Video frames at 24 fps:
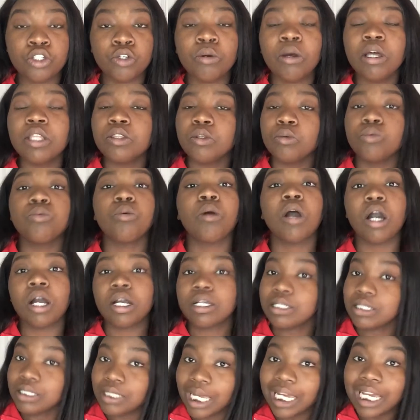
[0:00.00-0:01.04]
you're on the
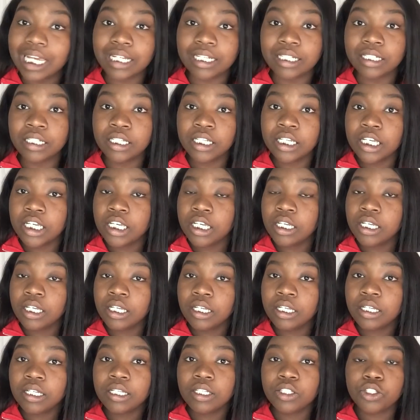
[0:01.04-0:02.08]
wrong side.
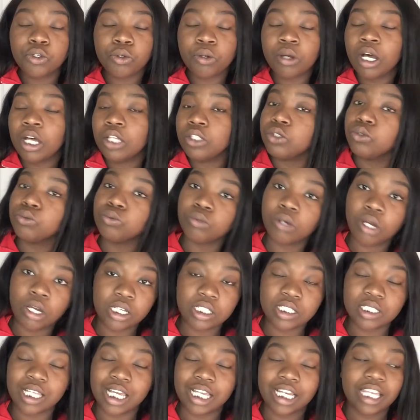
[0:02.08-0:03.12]
Even
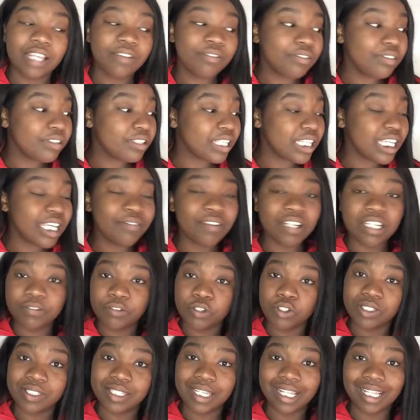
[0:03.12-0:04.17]
if
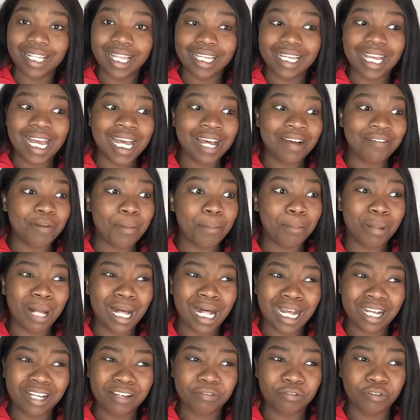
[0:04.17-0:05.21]
you say, like, I have a
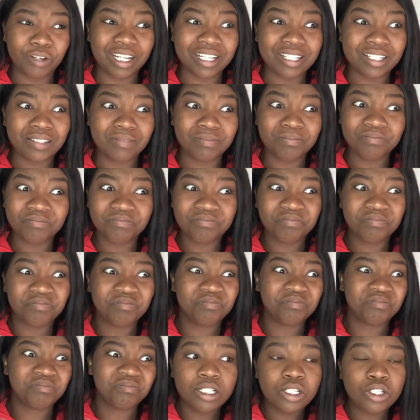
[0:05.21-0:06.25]
black friend,
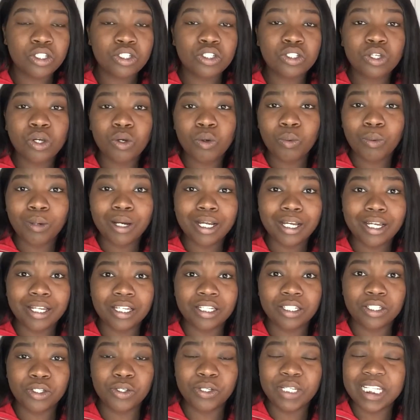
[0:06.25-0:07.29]
so
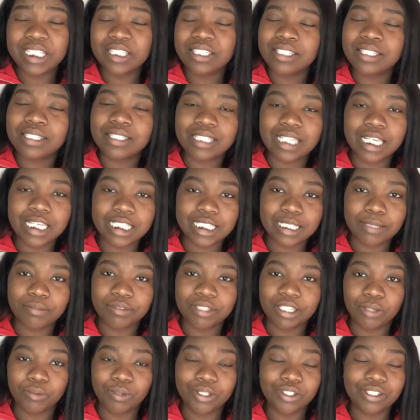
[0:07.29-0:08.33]
what? You need to say
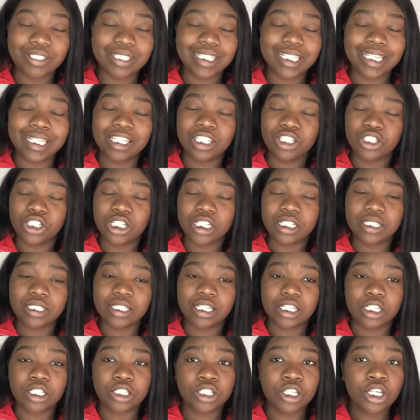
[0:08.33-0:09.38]
something when you see
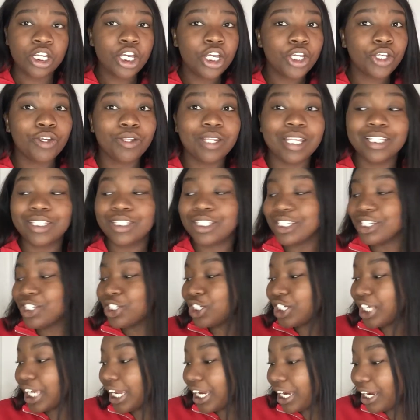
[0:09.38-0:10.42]
injustice. You need to
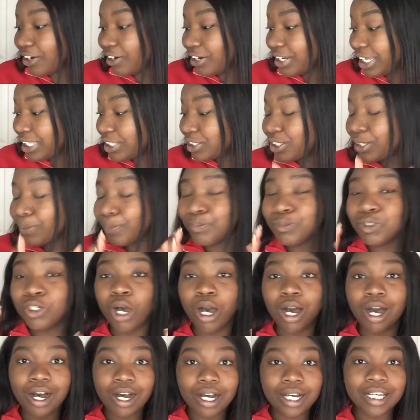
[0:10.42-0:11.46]
share, you need to
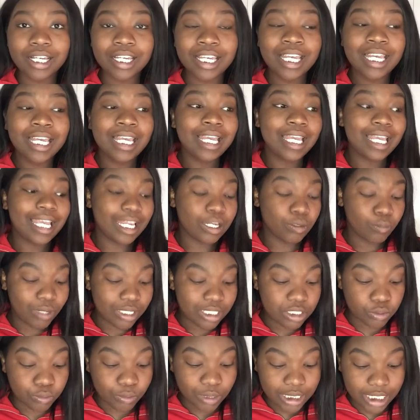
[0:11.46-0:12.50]
talk. And what
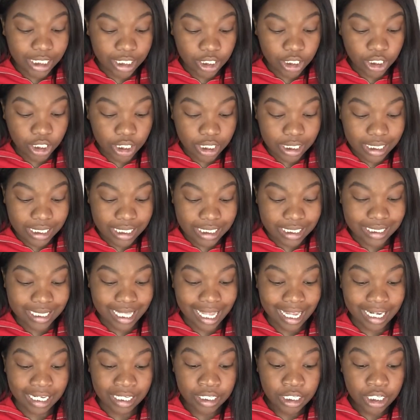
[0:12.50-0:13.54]
is really good is
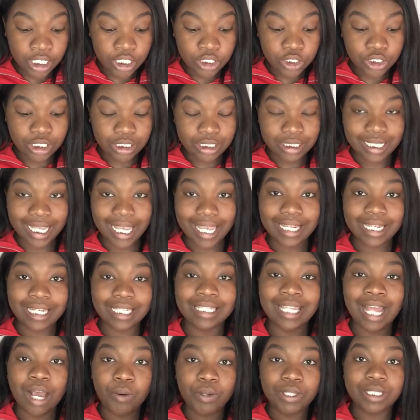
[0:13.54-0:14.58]
that today,
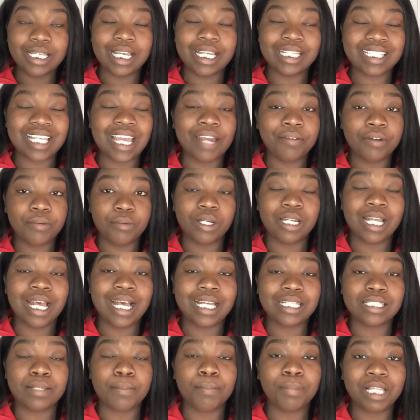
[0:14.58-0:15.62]
nowadays, everyone
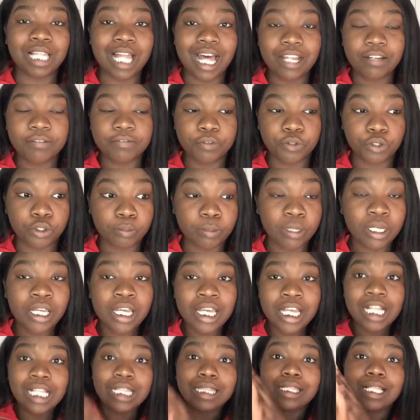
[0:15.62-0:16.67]
has a platform.
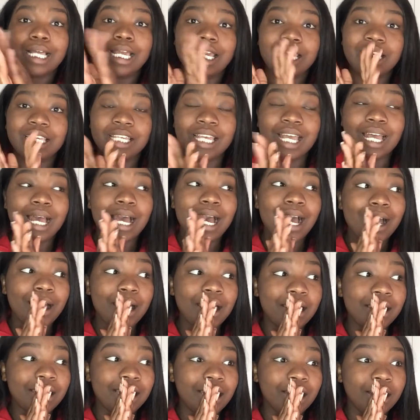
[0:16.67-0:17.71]
Like,
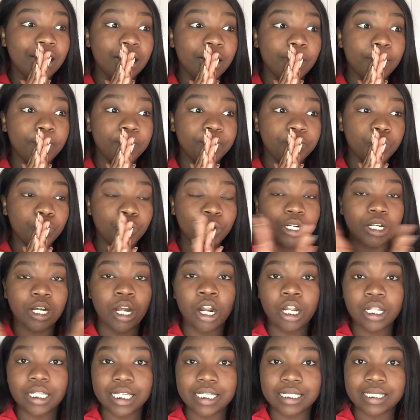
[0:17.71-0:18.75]

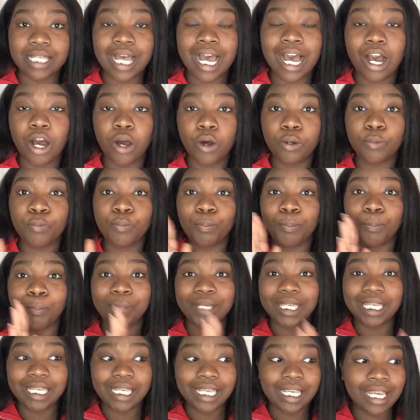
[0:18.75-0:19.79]
regardless how
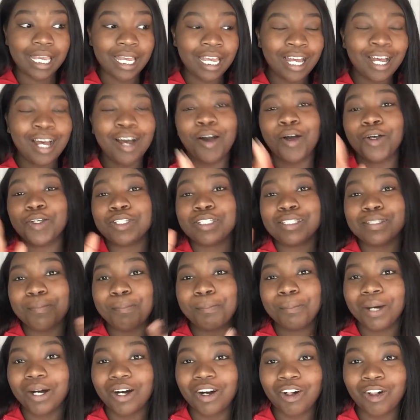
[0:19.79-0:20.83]
big, how
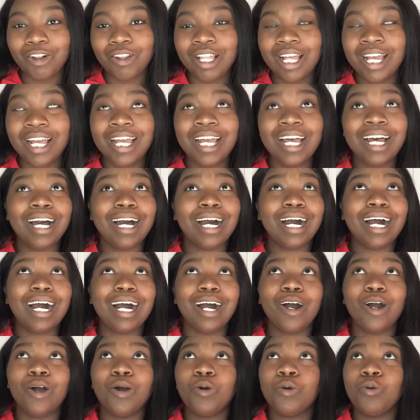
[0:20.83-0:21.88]
small,
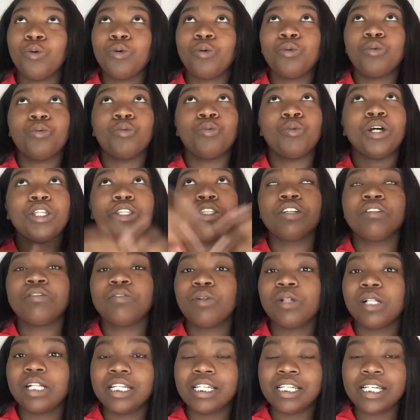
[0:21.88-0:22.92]
how
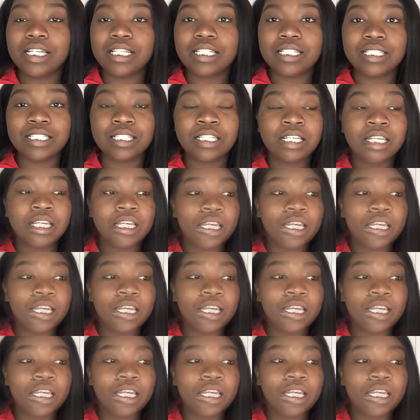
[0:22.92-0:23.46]
wonderful it is,